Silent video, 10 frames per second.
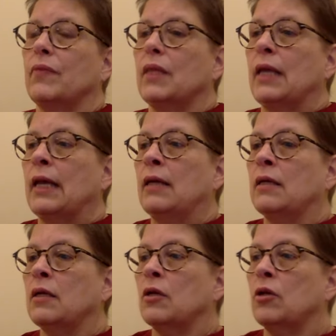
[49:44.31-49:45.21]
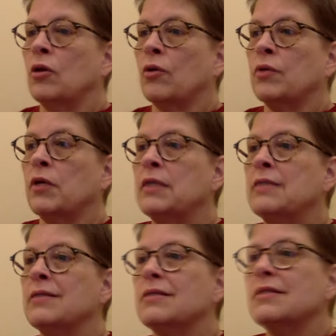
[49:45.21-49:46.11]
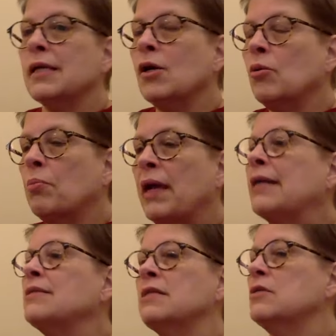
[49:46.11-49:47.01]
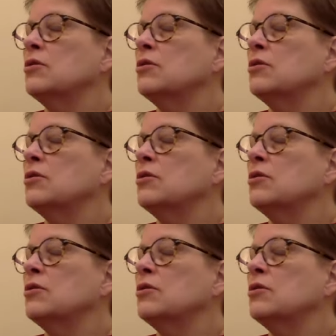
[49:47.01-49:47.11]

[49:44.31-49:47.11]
And, you know, there isn't a single passage